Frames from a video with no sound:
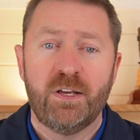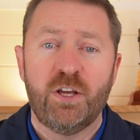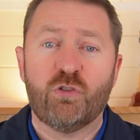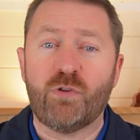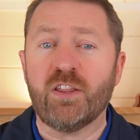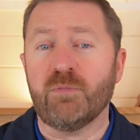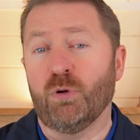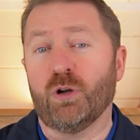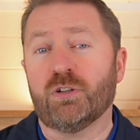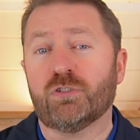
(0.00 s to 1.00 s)
Throughout the
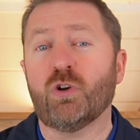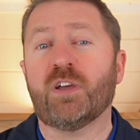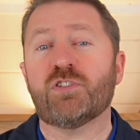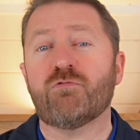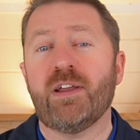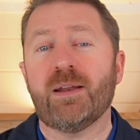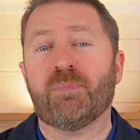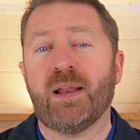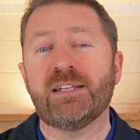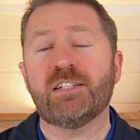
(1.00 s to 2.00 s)
book, Don gives the reader
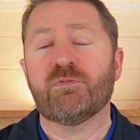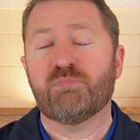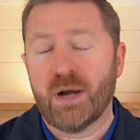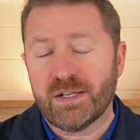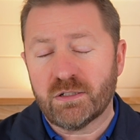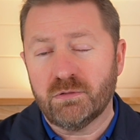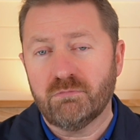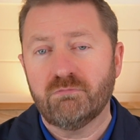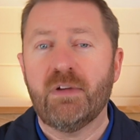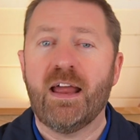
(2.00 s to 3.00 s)
plenty of practical,
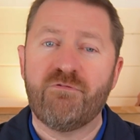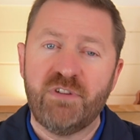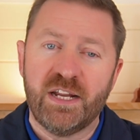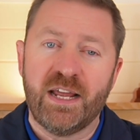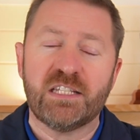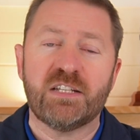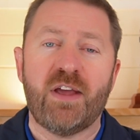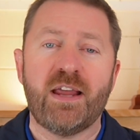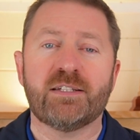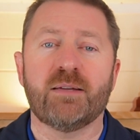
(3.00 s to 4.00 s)
everyday
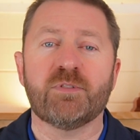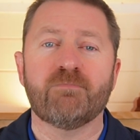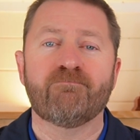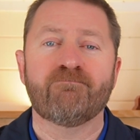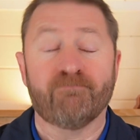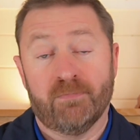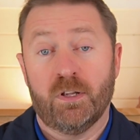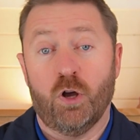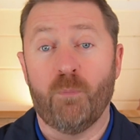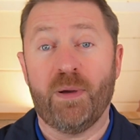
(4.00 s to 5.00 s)
surveying tips.
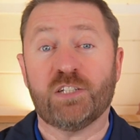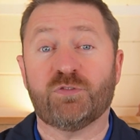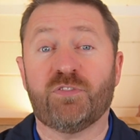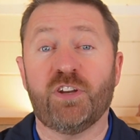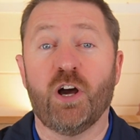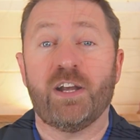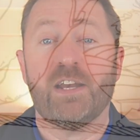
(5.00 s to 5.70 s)
On page 59 he